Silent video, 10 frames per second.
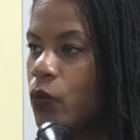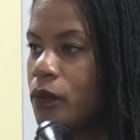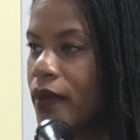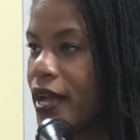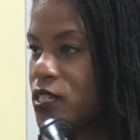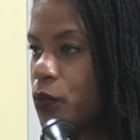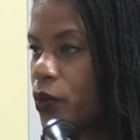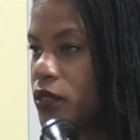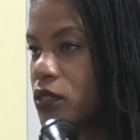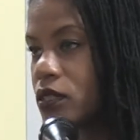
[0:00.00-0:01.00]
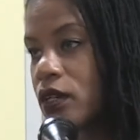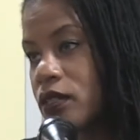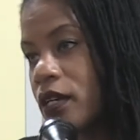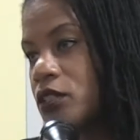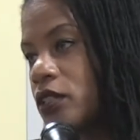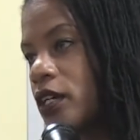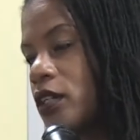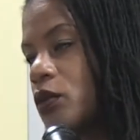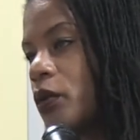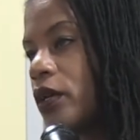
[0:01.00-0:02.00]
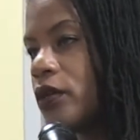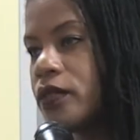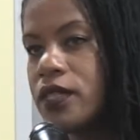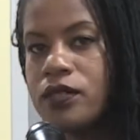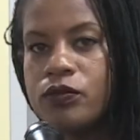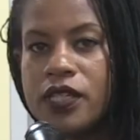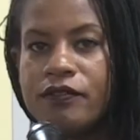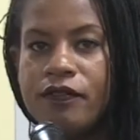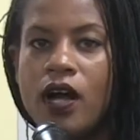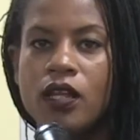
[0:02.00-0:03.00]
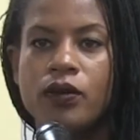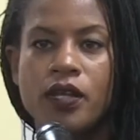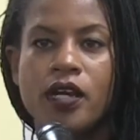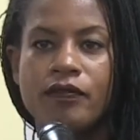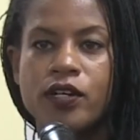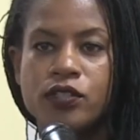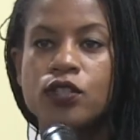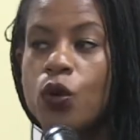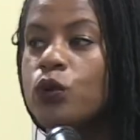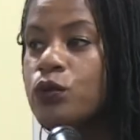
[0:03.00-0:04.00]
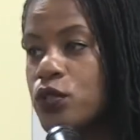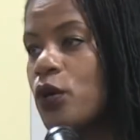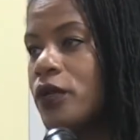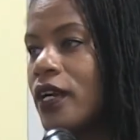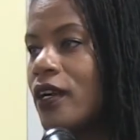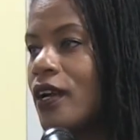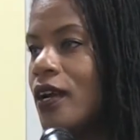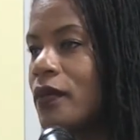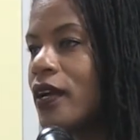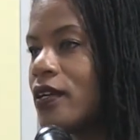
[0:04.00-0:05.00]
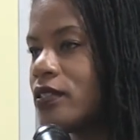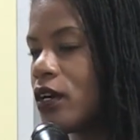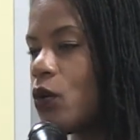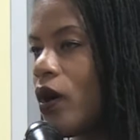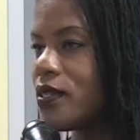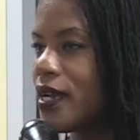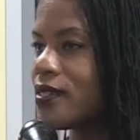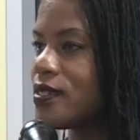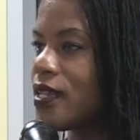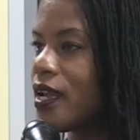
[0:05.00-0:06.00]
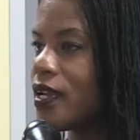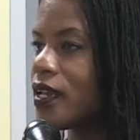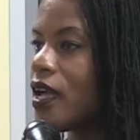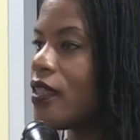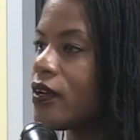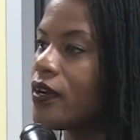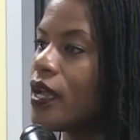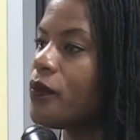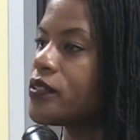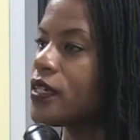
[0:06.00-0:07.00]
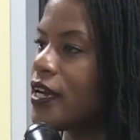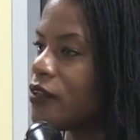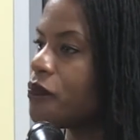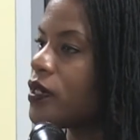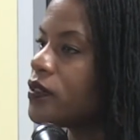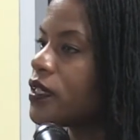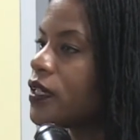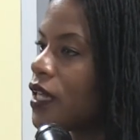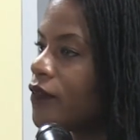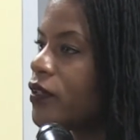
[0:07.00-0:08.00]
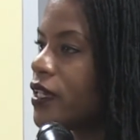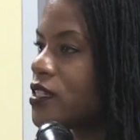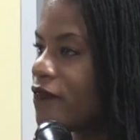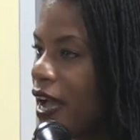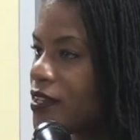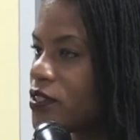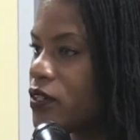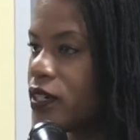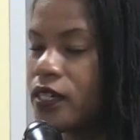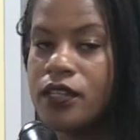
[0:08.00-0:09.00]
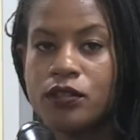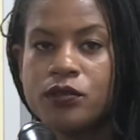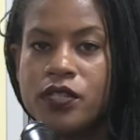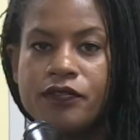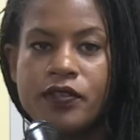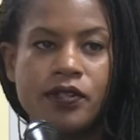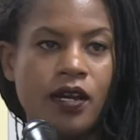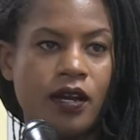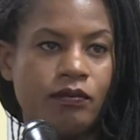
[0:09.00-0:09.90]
when Massport just essentially ignored or didn't really follow a lot of our local zoning. Because they're quasi-state, they're able to kind of build at a level that's faster and get through different,